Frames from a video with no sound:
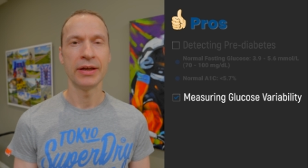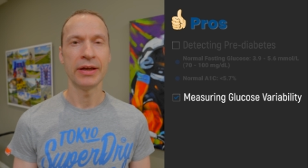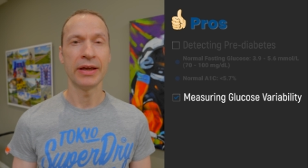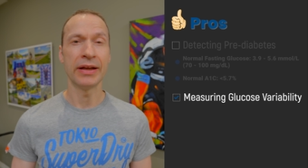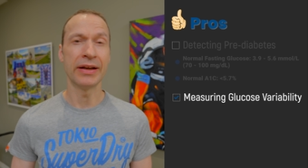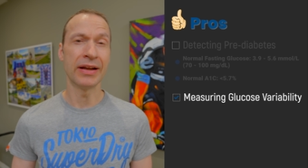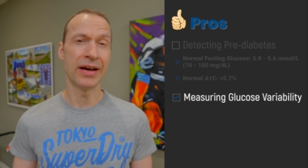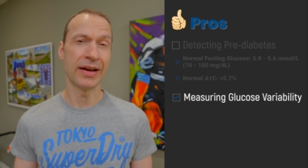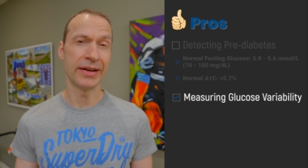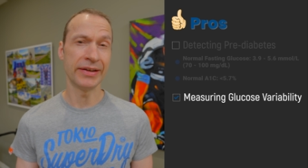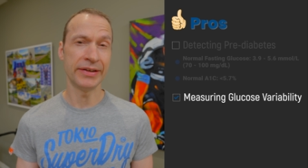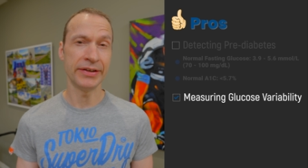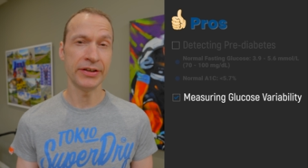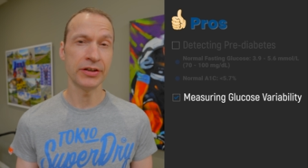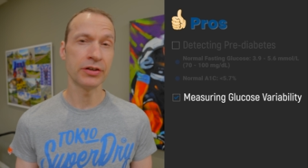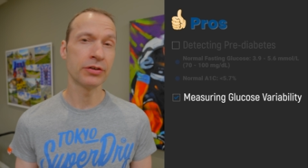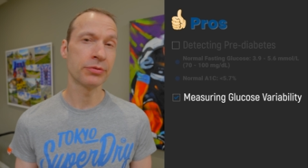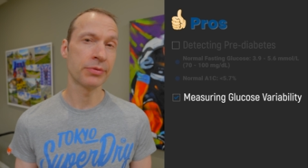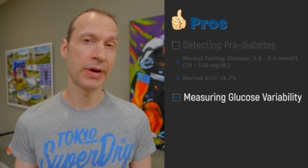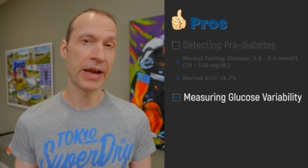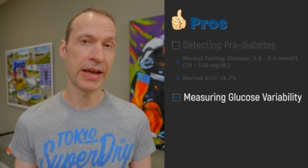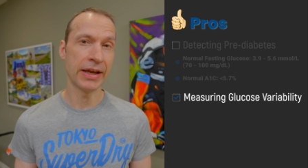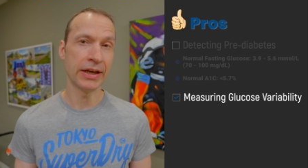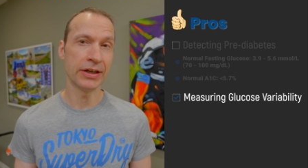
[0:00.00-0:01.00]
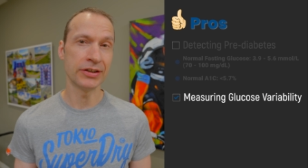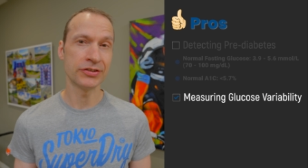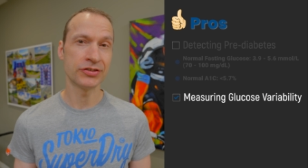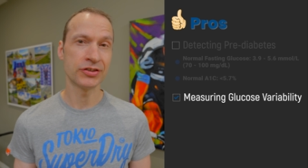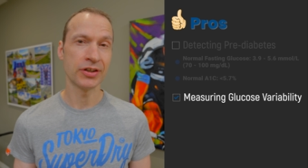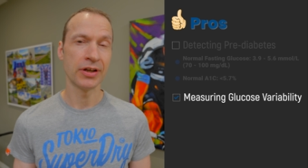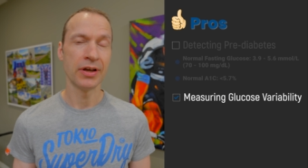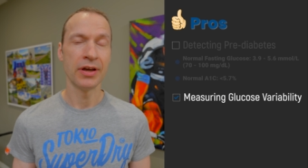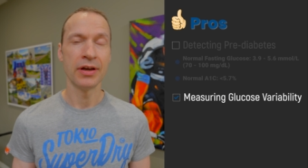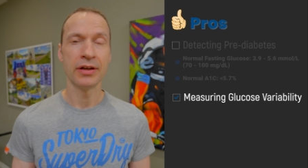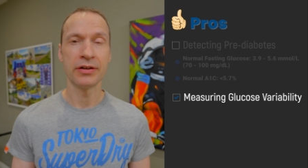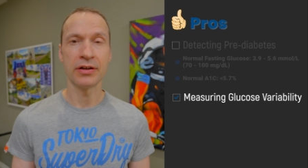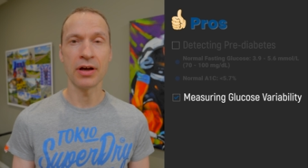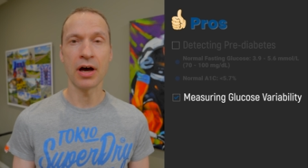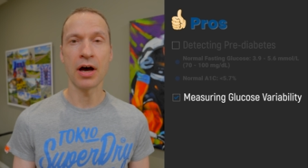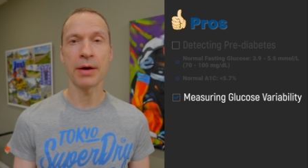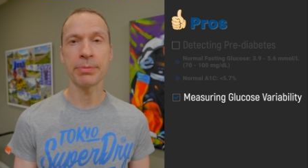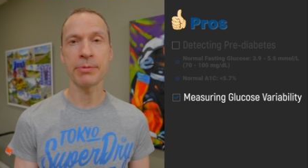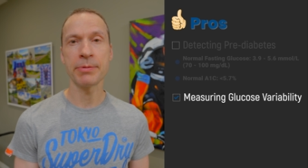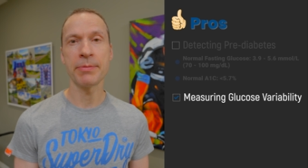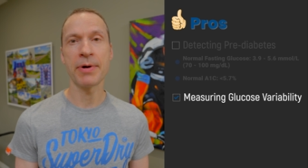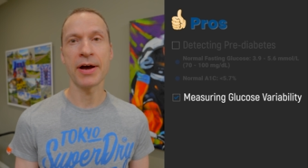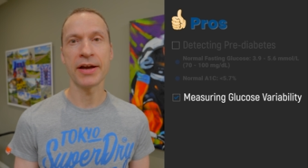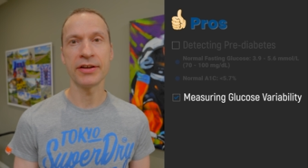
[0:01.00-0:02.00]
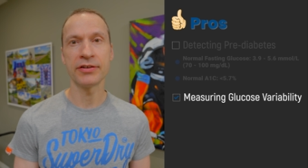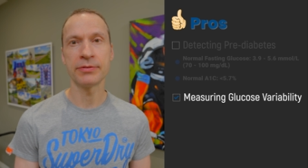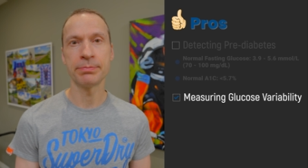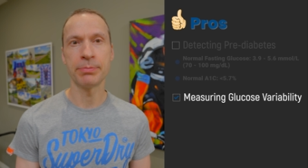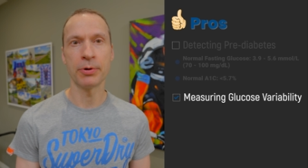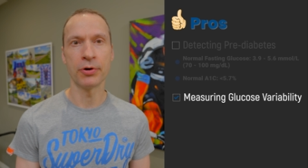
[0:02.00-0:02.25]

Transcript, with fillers: an ideal range to optimize